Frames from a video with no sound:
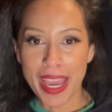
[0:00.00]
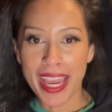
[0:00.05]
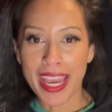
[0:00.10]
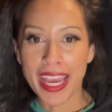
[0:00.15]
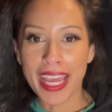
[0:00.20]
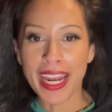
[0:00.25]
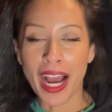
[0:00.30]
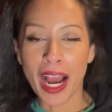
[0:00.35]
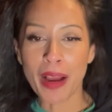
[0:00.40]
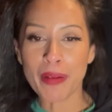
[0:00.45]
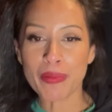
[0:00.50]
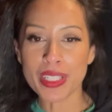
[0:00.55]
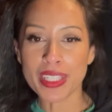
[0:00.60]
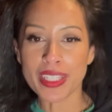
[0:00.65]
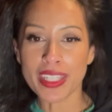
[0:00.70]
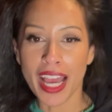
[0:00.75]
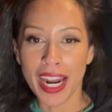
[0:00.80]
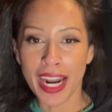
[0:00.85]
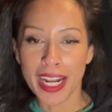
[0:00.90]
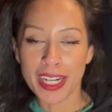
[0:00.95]
And
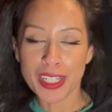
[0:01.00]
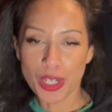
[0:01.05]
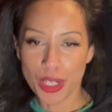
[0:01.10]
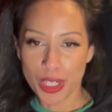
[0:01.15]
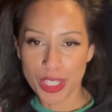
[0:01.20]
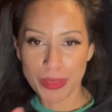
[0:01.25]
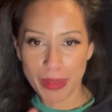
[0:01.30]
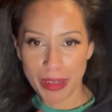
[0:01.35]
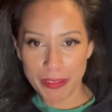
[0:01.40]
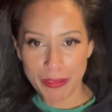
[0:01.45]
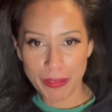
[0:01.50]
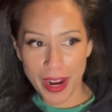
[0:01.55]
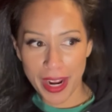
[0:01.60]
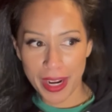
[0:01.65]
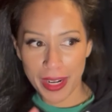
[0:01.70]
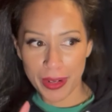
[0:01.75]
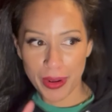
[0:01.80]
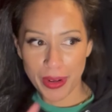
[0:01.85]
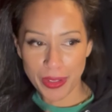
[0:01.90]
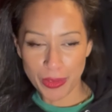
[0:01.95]
I turned to my
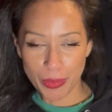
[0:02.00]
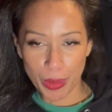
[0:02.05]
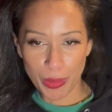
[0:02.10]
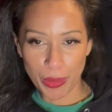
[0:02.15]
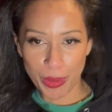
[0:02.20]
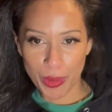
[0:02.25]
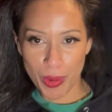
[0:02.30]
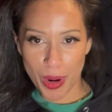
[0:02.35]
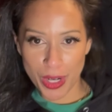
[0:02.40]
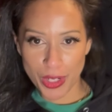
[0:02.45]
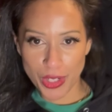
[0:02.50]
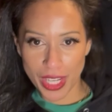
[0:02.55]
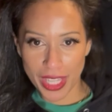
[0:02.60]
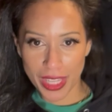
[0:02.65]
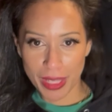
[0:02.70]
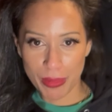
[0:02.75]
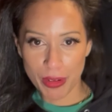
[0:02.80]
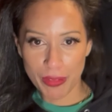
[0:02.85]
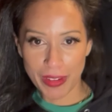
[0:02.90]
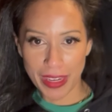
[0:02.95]
friend when we were watching
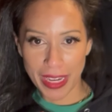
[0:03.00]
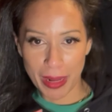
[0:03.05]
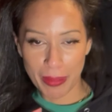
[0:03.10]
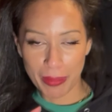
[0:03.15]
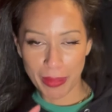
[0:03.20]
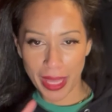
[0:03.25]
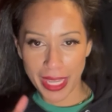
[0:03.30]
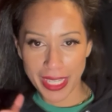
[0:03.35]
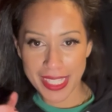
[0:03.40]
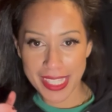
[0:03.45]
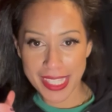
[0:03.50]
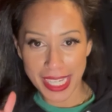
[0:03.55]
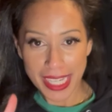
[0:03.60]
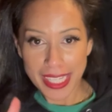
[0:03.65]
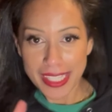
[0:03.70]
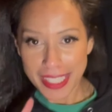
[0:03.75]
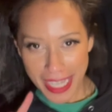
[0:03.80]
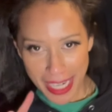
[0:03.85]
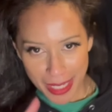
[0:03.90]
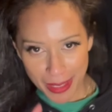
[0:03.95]
the movie and I'm like,
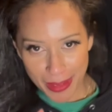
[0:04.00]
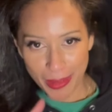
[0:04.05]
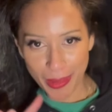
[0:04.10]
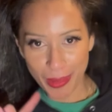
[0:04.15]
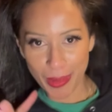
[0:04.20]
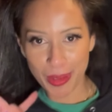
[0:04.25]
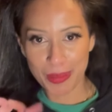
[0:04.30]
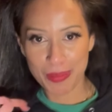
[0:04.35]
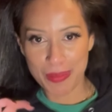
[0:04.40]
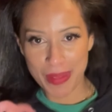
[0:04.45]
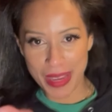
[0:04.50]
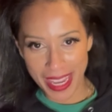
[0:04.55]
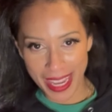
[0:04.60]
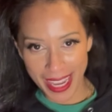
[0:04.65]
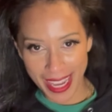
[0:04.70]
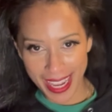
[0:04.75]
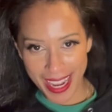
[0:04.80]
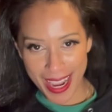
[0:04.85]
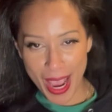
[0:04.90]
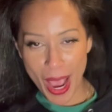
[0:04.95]
16-year-old
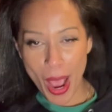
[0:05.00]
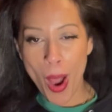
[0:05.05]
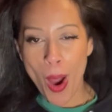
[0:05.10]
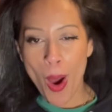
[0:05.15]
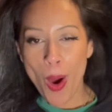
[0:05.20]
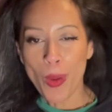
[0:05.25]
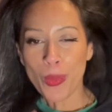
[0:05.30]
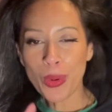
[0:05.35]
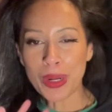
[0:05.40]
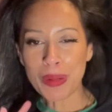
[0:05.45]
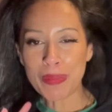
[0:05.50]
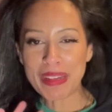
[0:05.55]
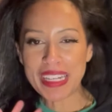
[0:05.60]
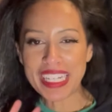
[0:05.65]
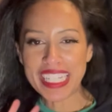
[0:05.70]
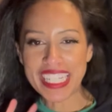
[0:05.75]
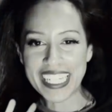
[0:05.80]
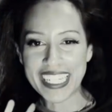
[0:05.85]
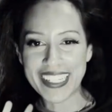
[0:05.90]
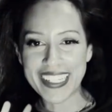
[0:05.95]
me would
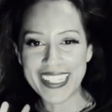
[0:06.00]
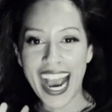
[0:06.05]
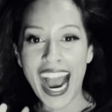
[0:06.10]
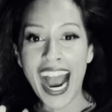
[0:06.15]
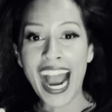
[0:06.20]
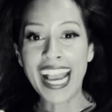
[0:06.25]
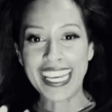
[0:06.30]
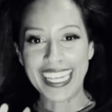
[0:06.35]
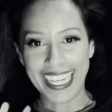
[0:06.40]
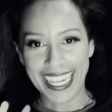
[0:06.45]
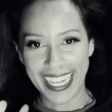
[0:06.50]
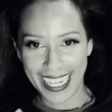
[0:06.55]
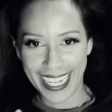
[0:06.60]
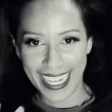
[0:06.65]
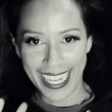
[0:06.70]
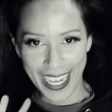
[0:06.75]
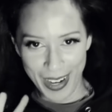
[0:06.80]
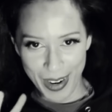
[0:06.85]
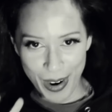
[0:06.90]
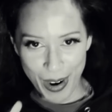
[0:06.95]
be
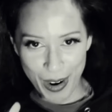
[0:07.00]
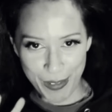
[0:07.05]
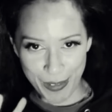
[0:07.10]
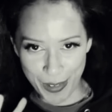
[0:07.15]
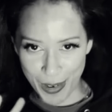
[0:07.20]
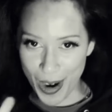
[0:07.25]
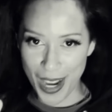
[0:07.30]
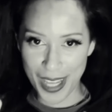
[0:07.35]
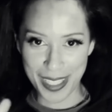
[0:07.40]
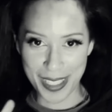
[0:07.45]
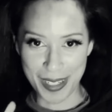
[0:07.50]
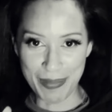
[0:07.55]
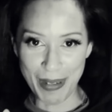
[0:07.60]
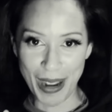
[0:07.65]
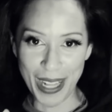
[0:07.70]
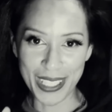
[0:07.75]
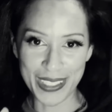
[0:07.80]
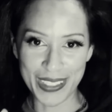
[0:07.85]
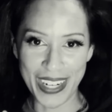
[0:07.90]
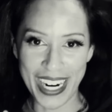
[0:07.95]
dying for Austin
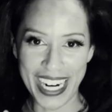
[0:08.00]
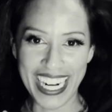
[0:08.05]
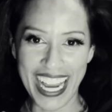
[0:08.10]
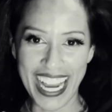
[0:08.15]
Butler